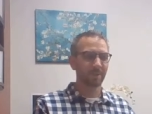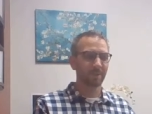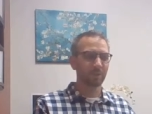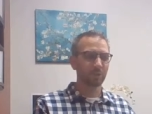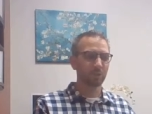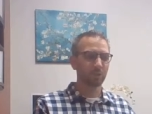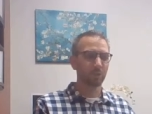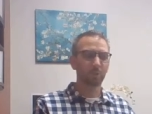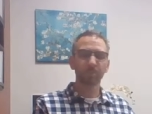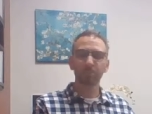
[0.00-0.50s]

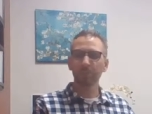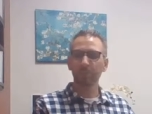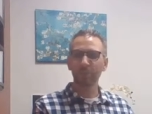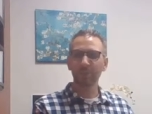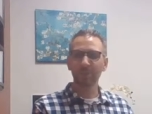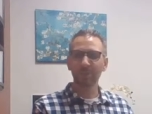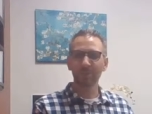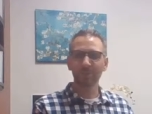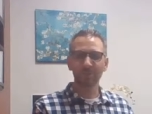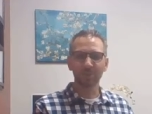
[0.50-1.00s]
Scripture
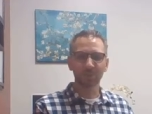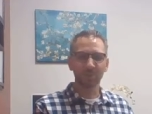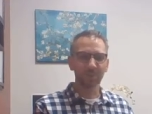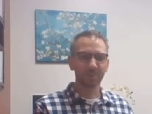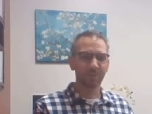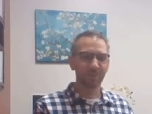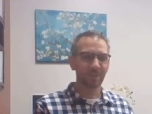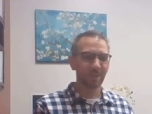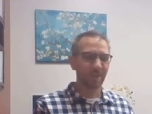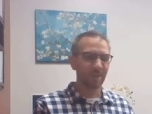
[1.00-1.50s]

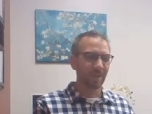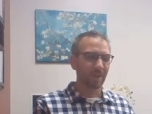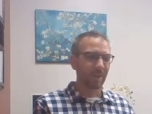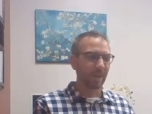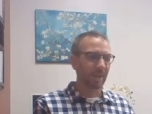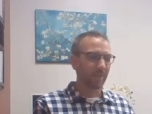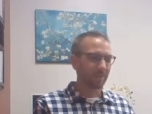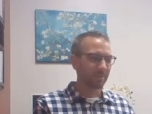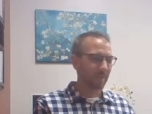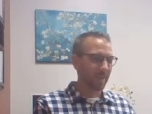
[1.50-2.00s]
teaches,
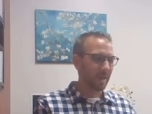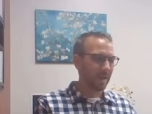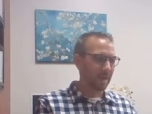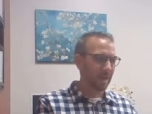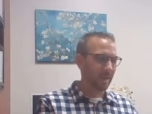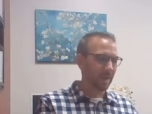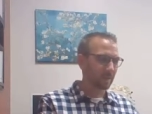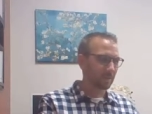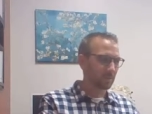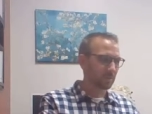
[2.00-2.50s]
and that
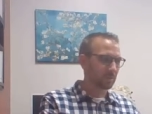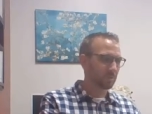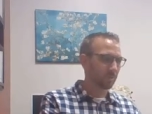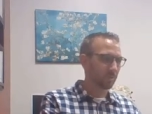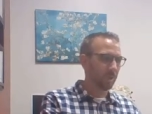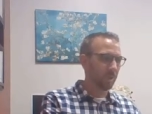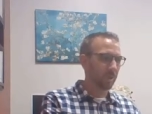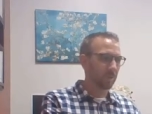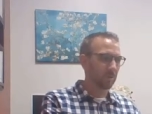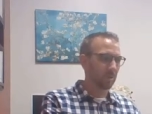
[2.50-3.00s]
has a
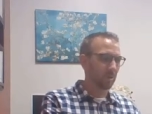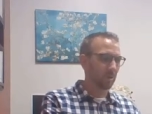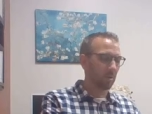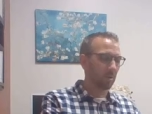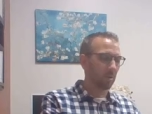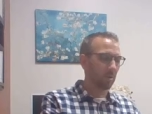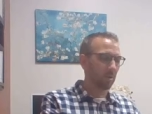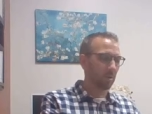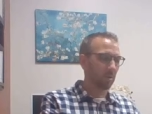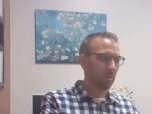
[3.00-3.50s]
domain
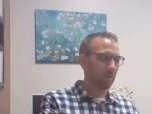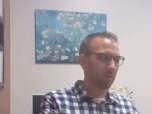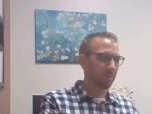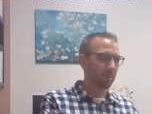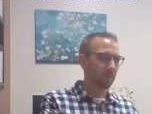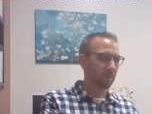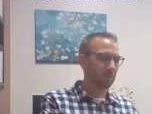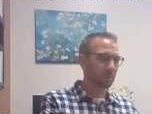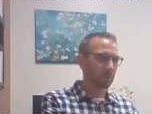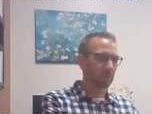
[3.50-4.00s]
on
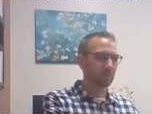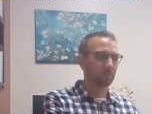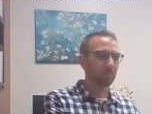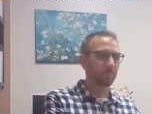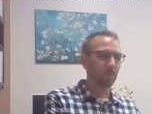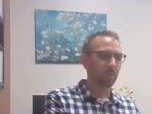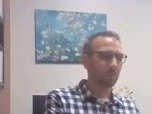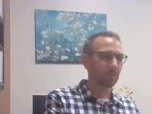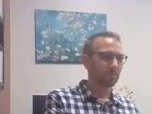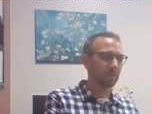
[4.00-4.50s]
a certain
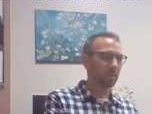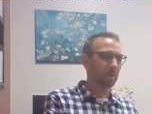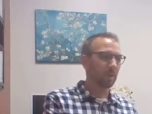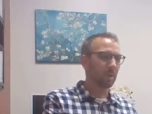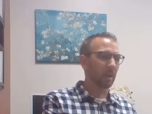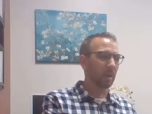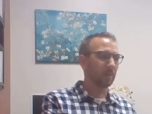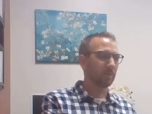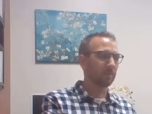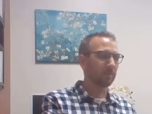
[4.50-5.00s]
part of our
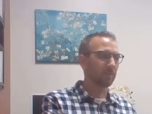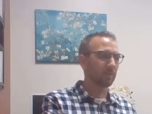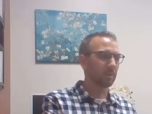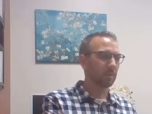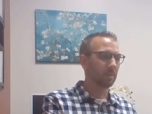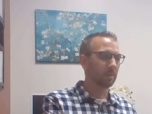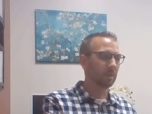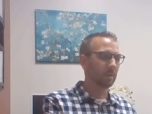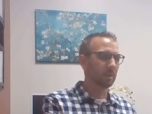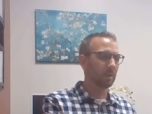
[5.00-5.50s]
life,
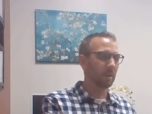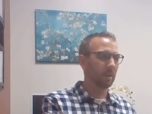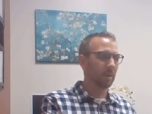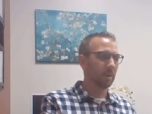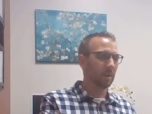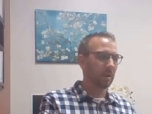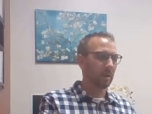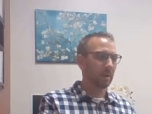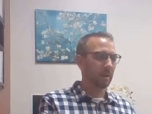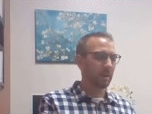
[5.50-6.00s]

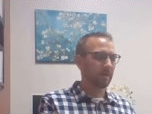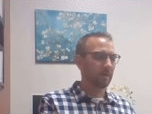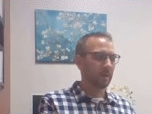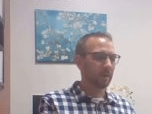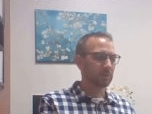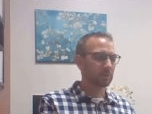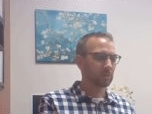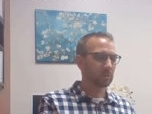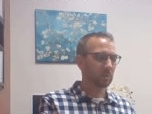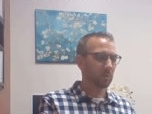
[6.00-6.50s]
and
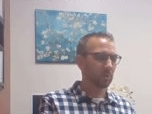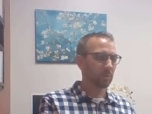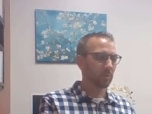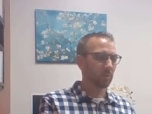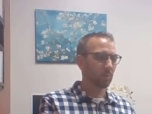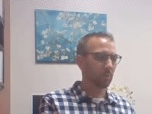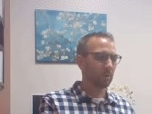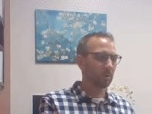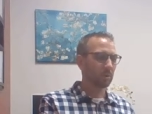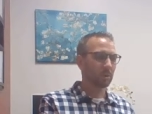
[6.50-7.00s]
that's
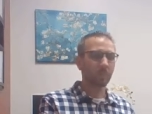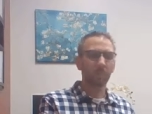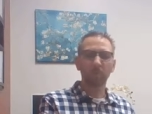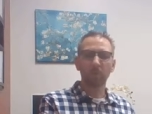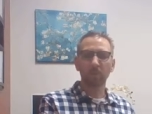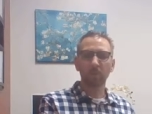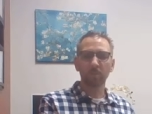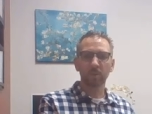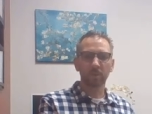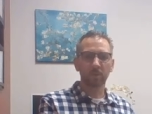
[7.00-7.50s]
one
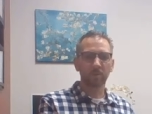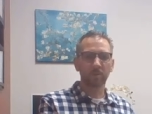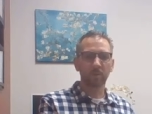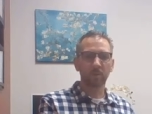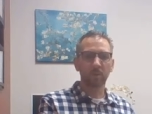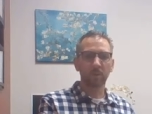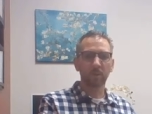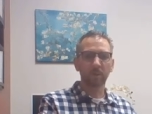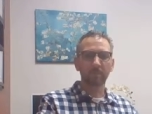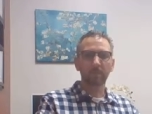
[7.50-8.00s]
compartment of our
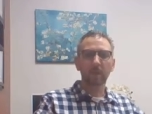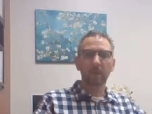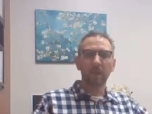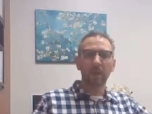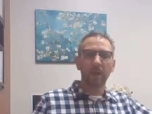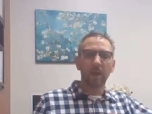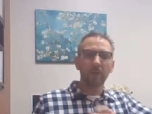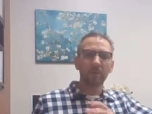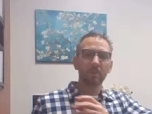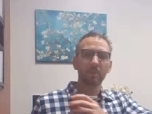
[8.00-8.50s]
life.
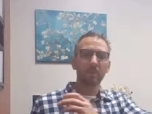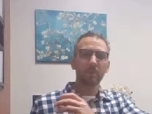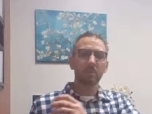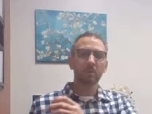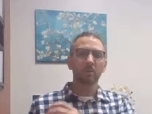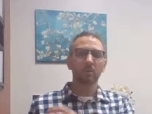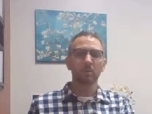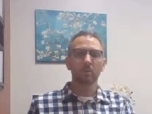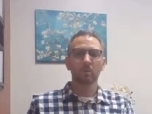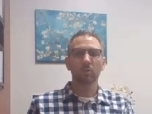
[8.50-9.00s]
And then
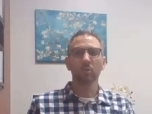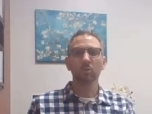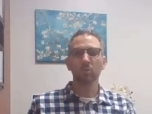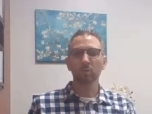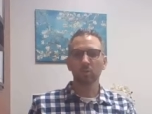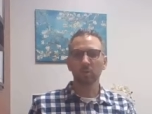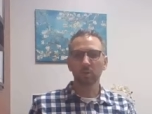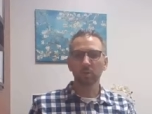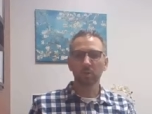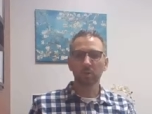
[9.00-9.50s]

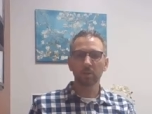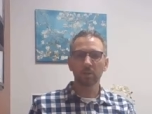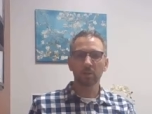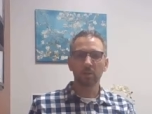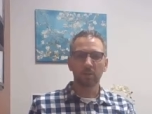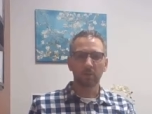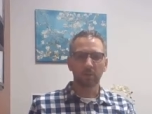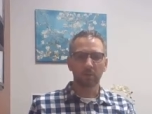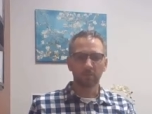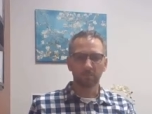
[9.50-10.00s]
culture
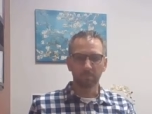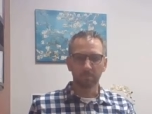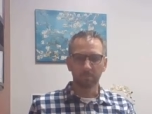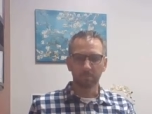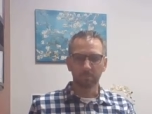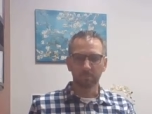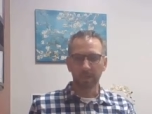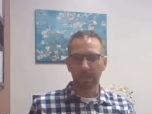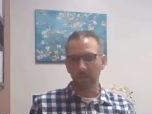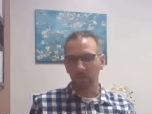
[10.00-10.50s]

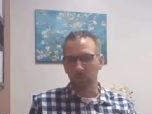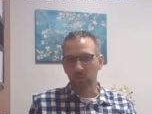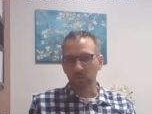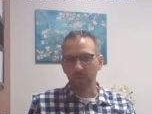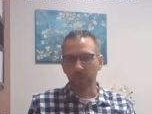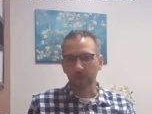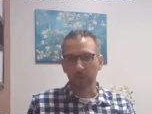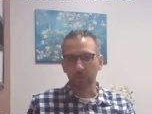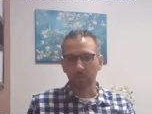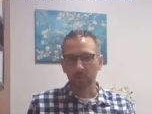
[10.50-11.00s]
in
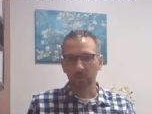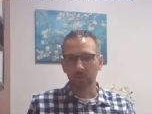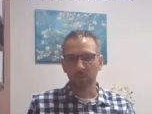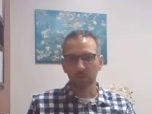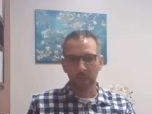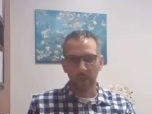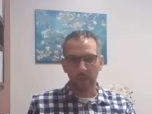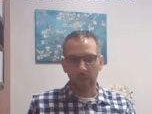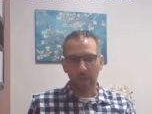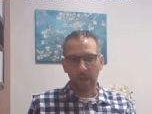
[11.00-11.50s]
science
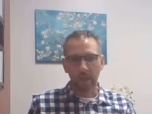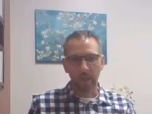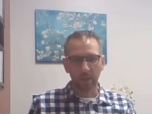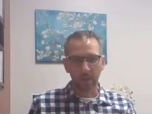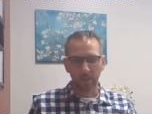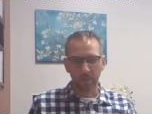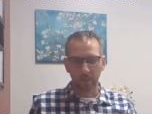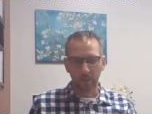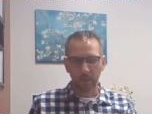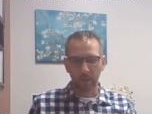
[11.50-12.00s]

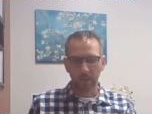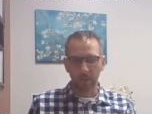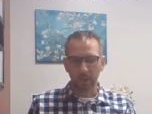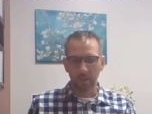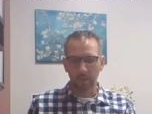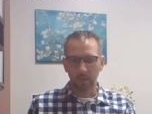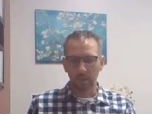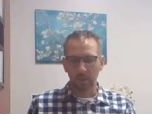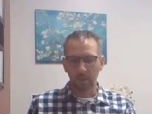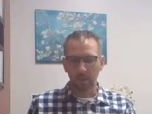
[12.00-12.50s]
has
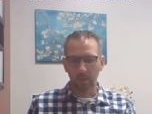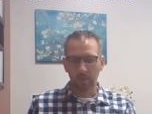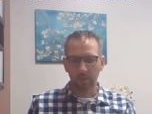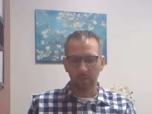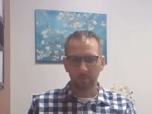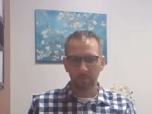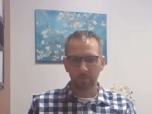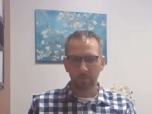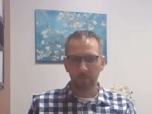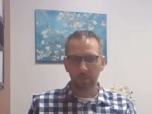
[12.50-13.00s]
a
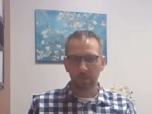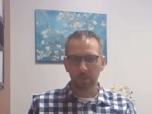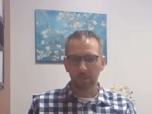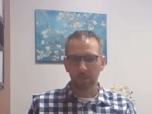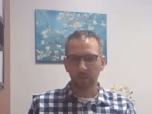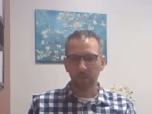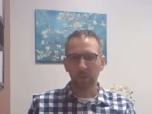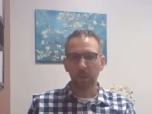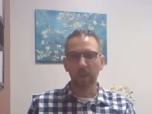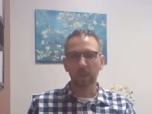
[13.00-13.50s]

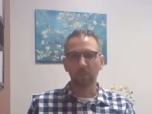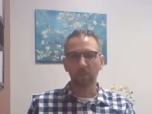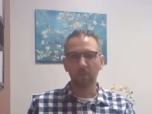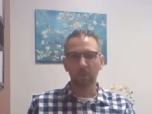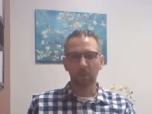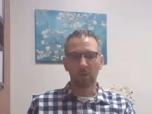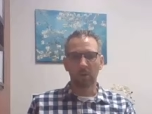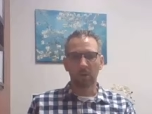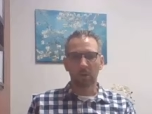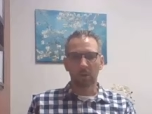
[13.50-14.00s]
claim
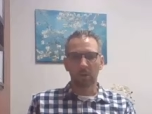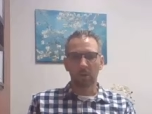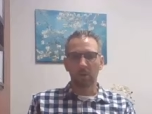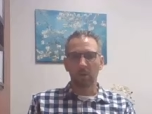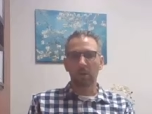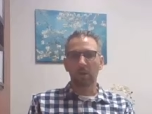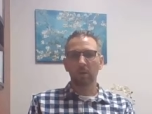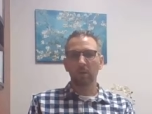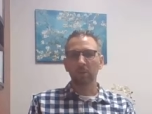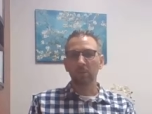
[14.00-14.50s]

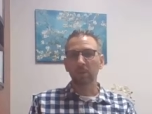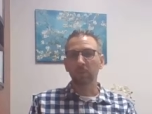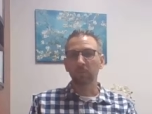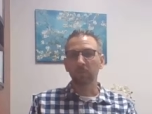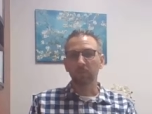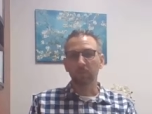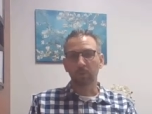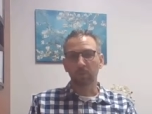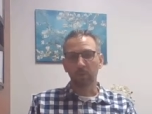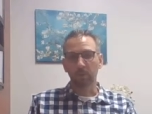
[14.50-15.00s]
on a
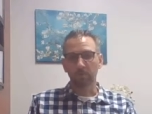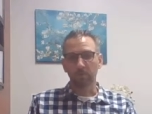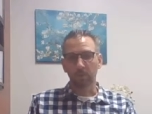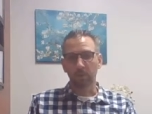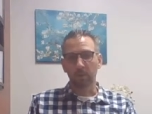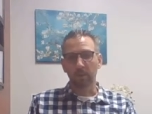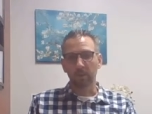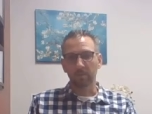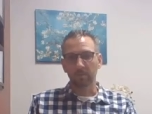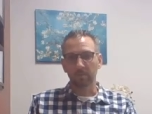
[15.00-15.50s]
different part of our
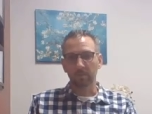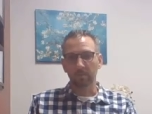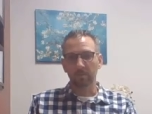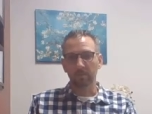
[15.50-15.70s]
life.